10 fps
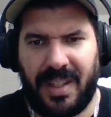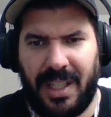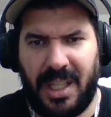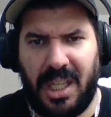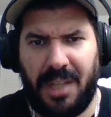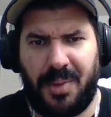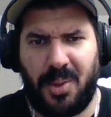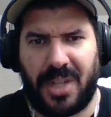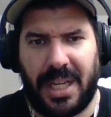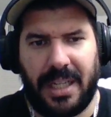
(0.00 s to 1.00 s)
If you
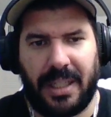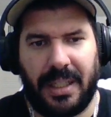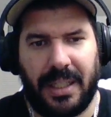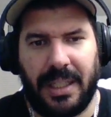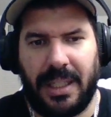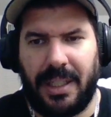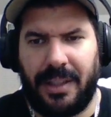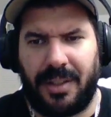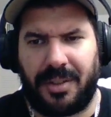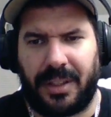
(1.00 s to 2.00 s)
take,
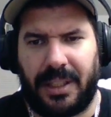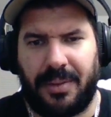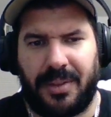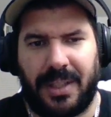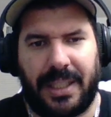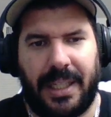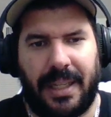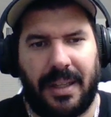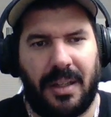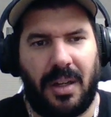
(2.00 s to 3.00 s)
this leaves the
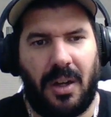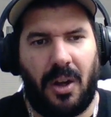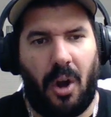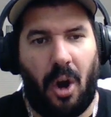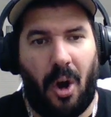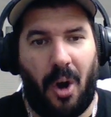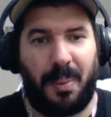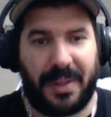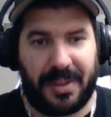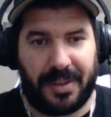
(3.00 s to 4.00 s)
king
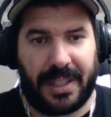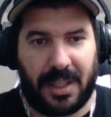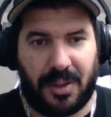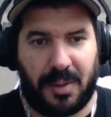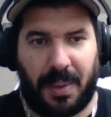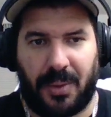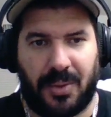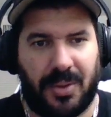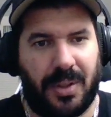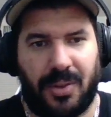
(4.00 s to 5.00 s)
hopelessly
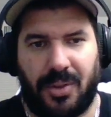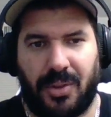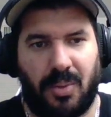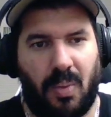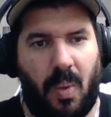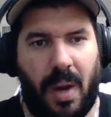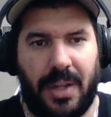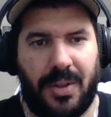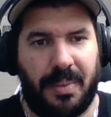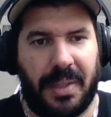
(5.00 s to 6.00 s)
exposed. There's just way
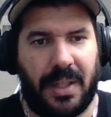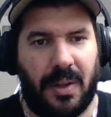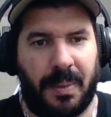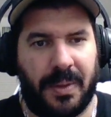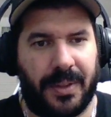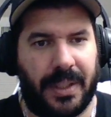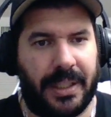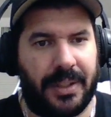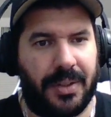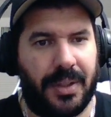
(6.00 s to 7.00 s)
too many opens
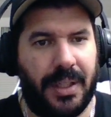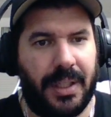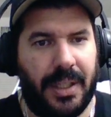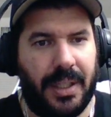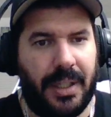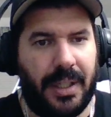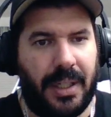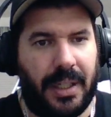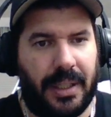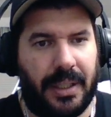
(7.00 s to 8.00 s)
lines
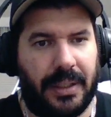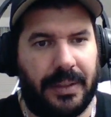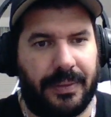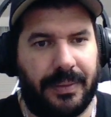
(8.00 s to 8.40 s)
to